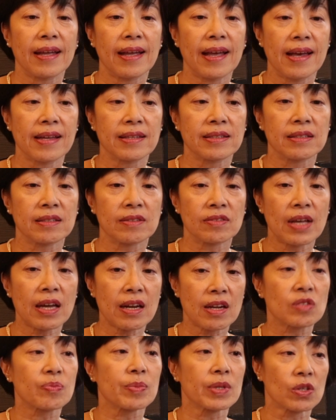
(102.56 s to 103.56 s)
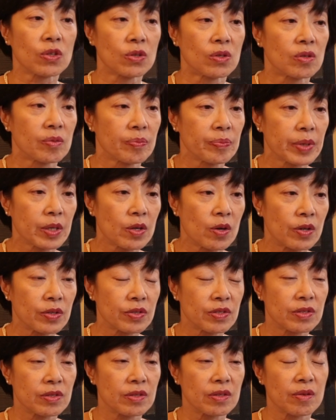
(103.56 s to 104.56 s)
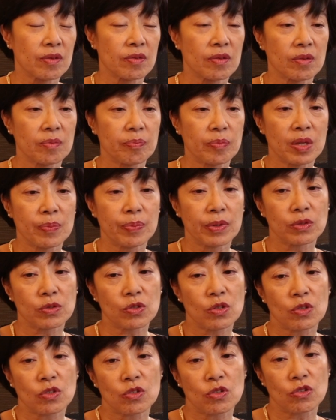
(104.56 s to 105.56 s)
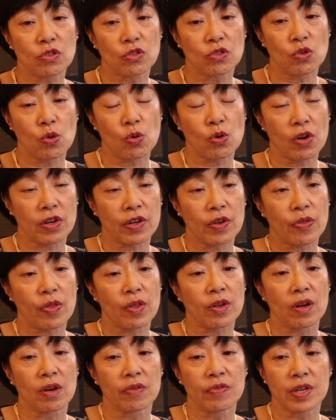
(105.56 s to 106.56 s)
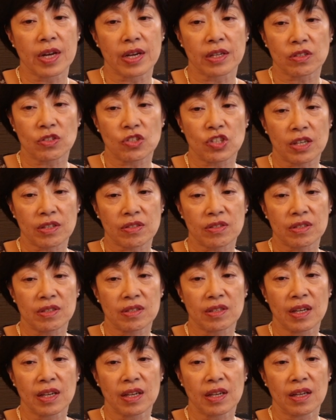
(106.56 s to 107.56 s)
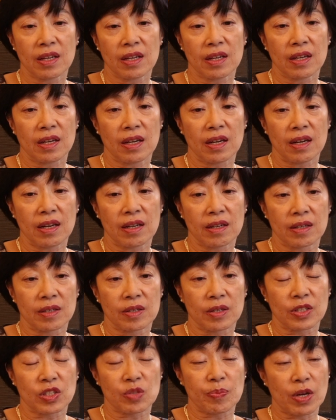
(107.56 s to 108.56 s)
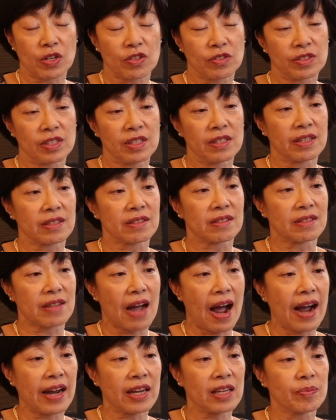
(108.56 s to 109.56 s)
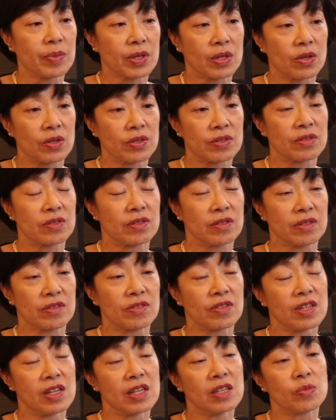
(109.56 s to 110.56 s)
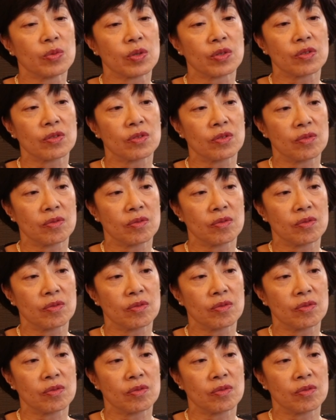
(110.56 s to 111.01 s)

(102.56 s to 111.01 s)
And that has been good because people no longer think of it as just a specialty that's dying because it's dealing with